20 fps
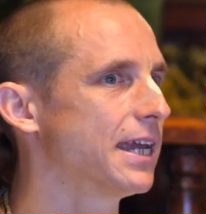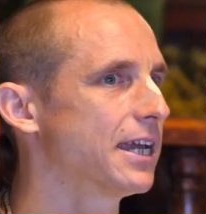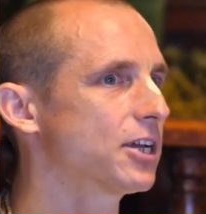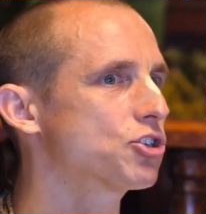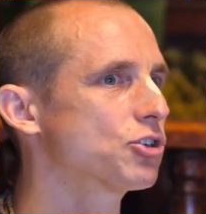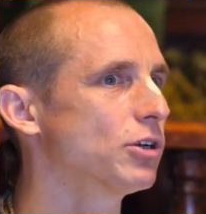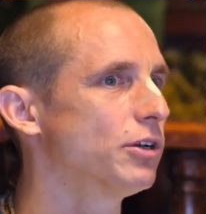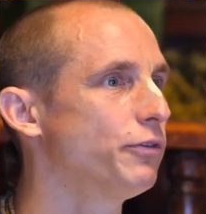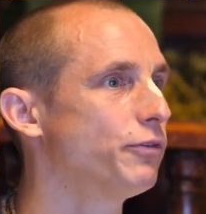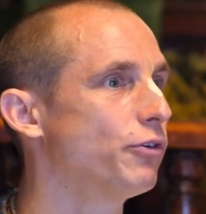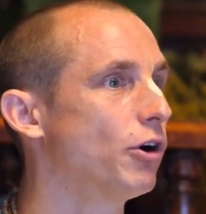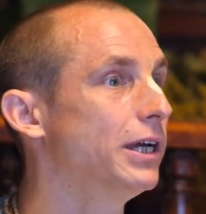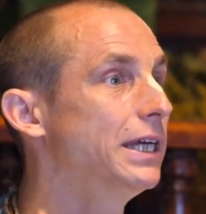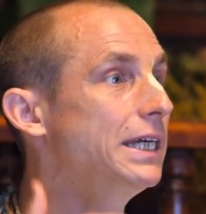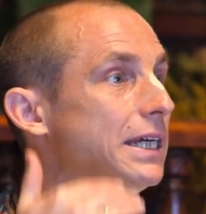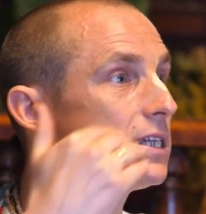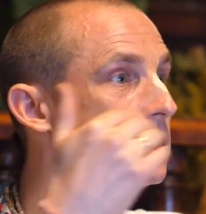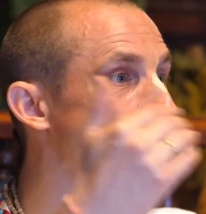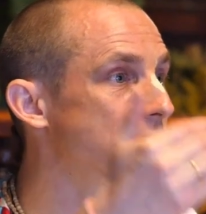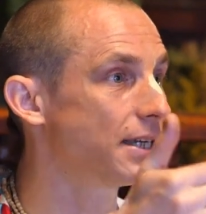actually for
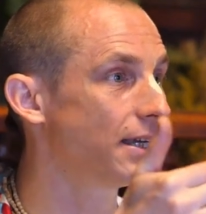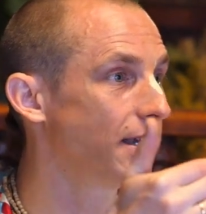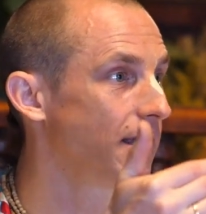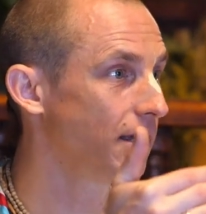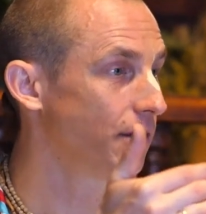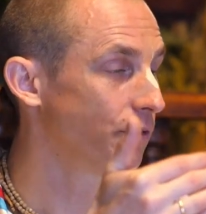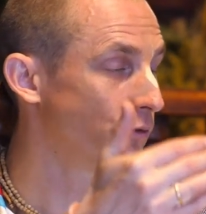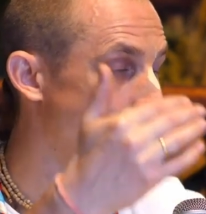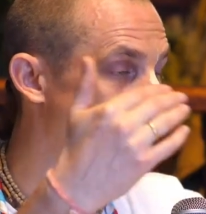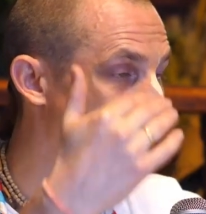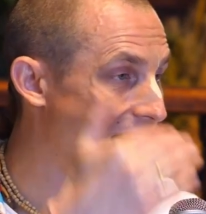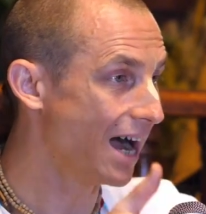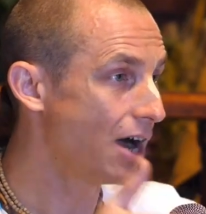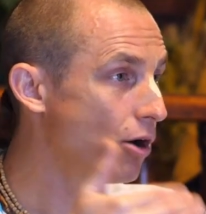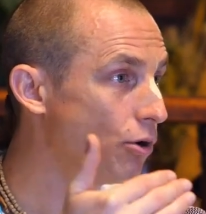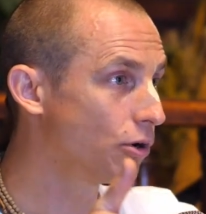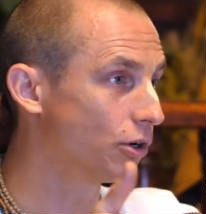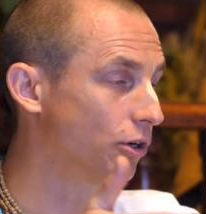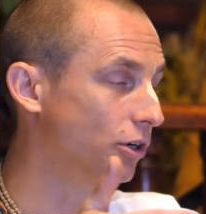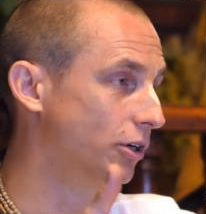
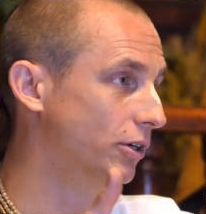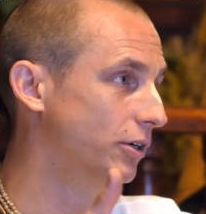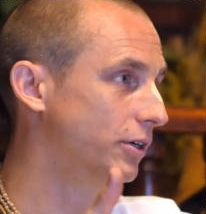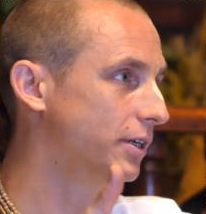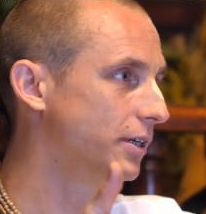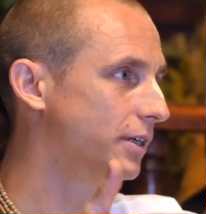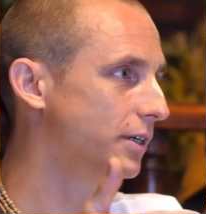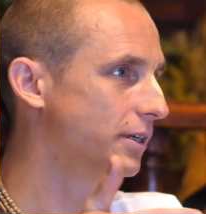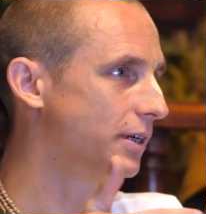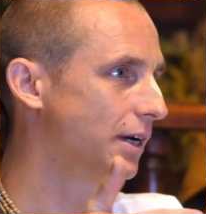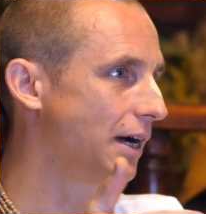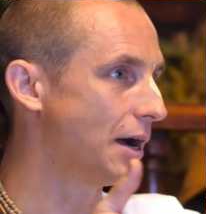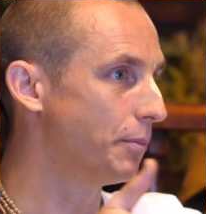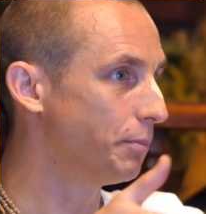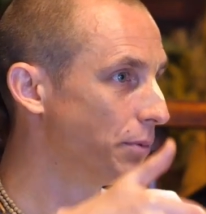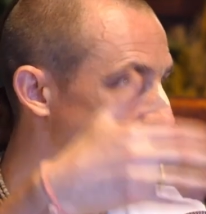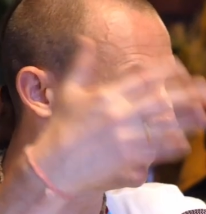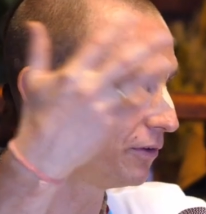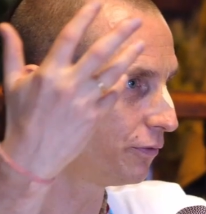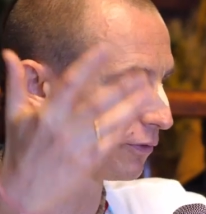our
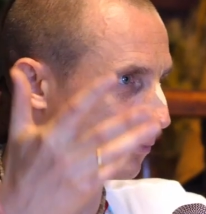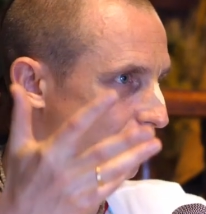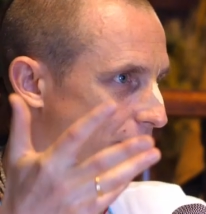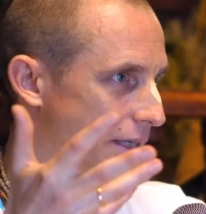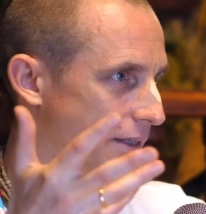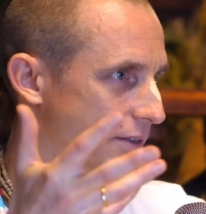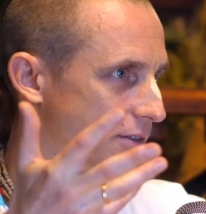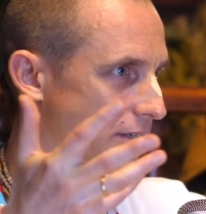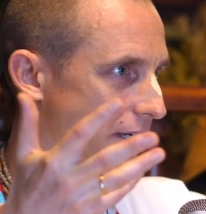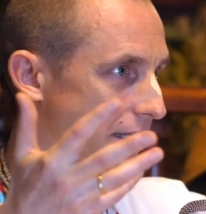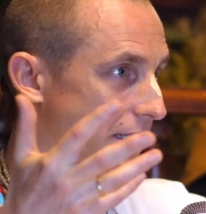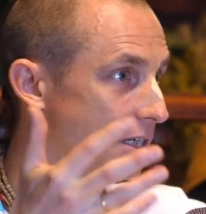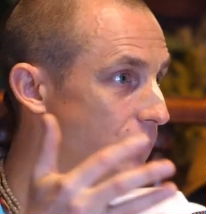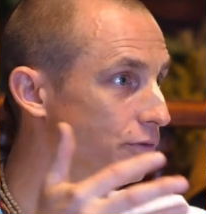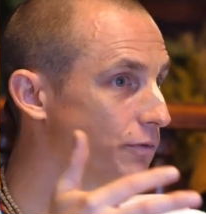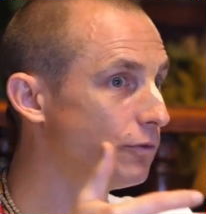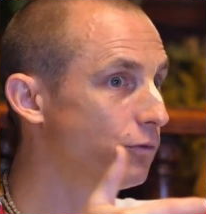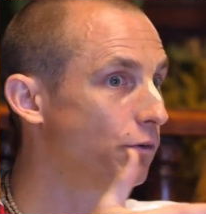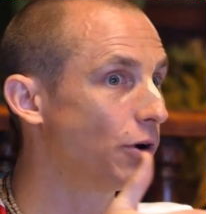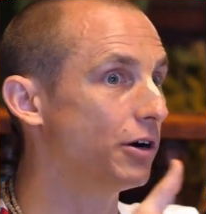upliftment and
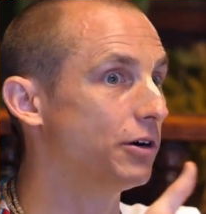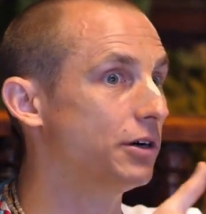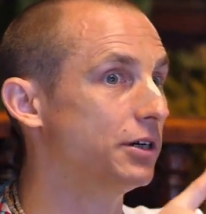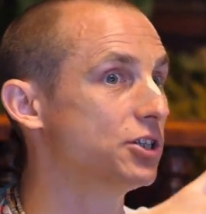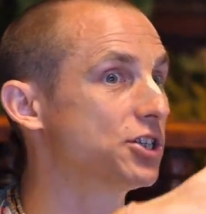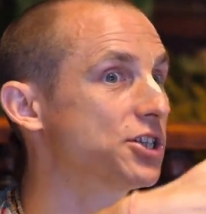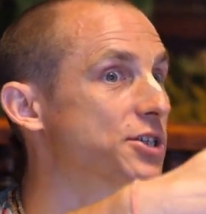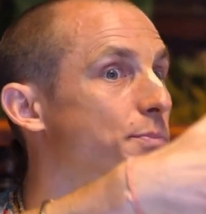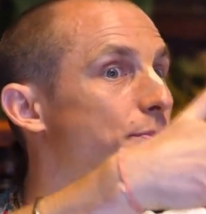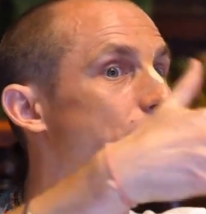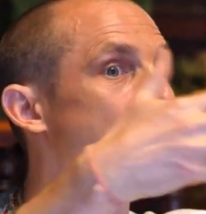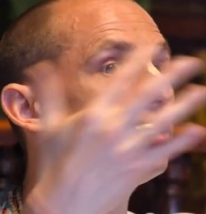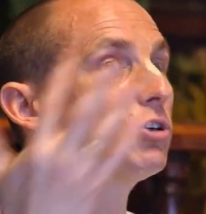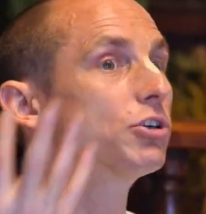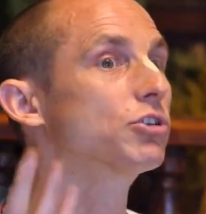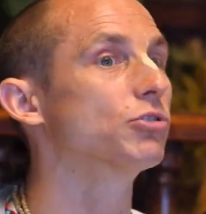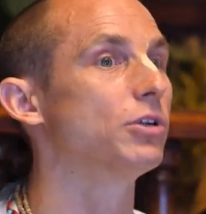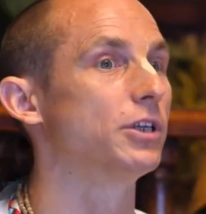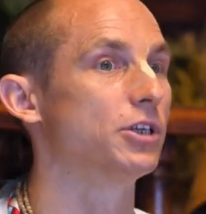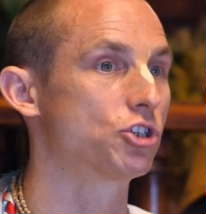even for our
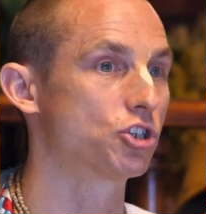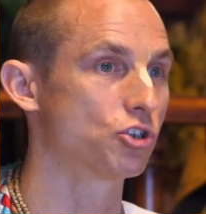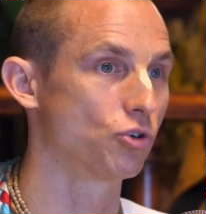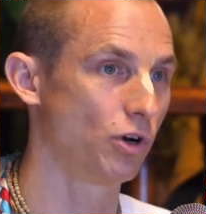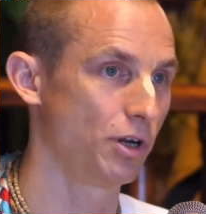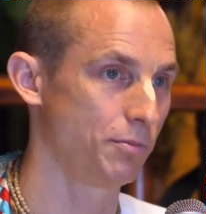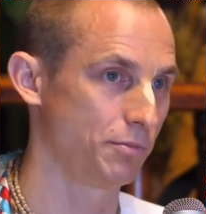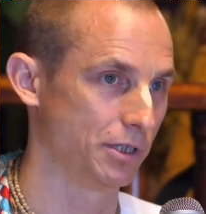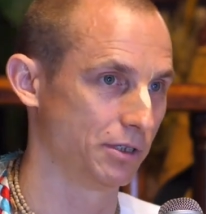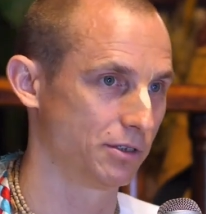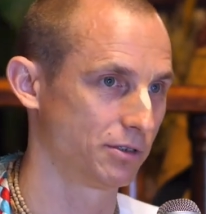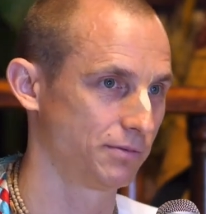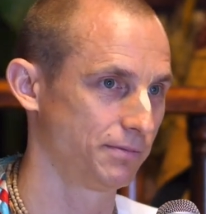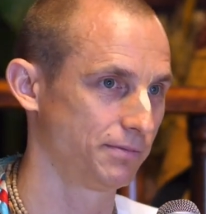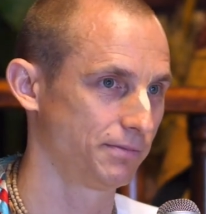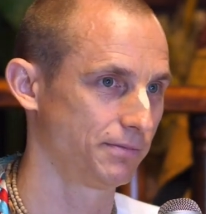spiritual enjoyment.